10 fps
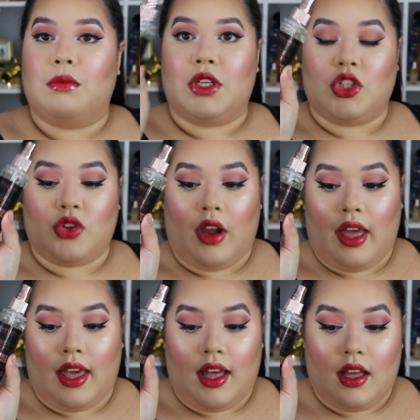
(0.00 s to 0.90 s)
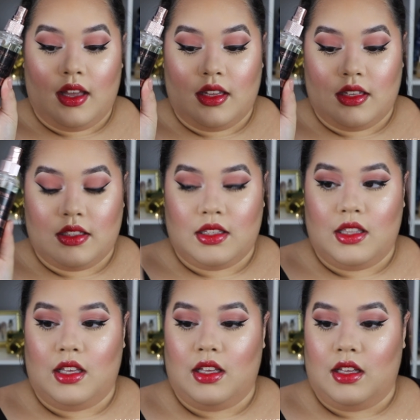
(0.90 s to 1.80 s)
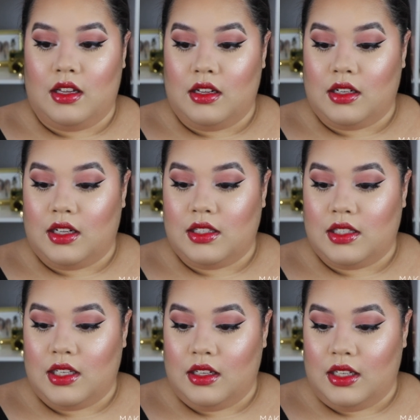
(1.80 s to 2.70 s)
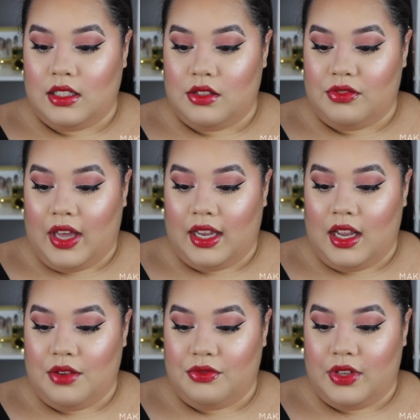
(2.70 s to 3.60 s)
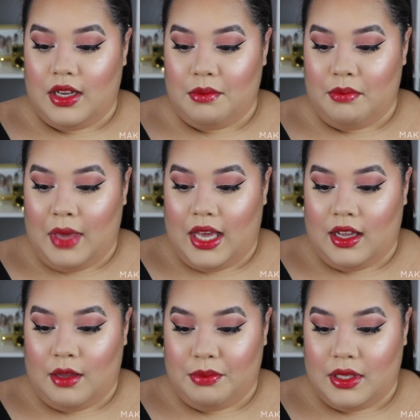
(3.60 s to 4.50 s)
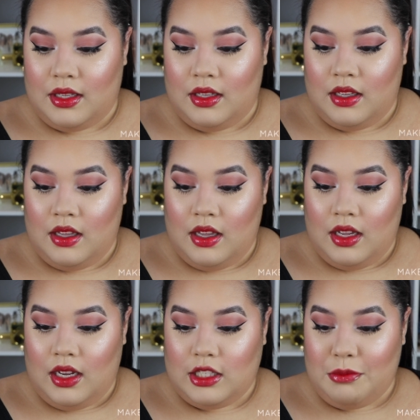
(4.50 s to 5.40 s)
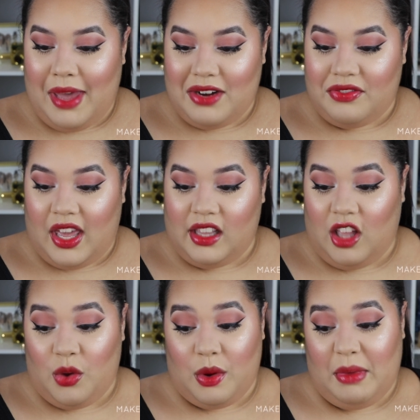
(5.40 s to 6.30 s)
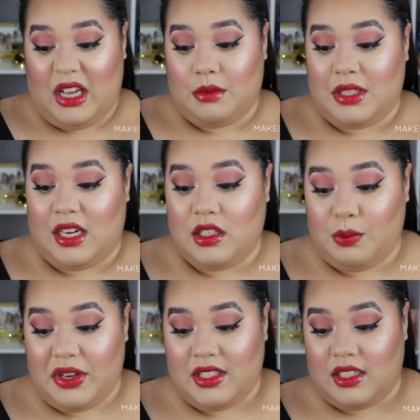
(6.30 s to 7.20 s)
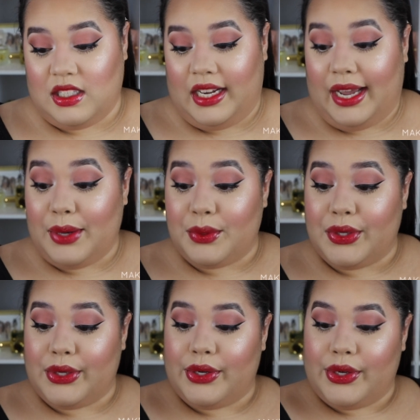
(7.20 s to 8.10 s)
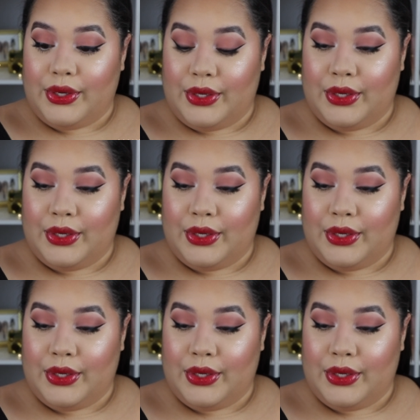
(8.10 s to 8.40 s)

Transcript: I'm gonna try is the Conceal and Define Infinite Makeup. It's a mattifying long-wear makeup setting spray, 16 hour.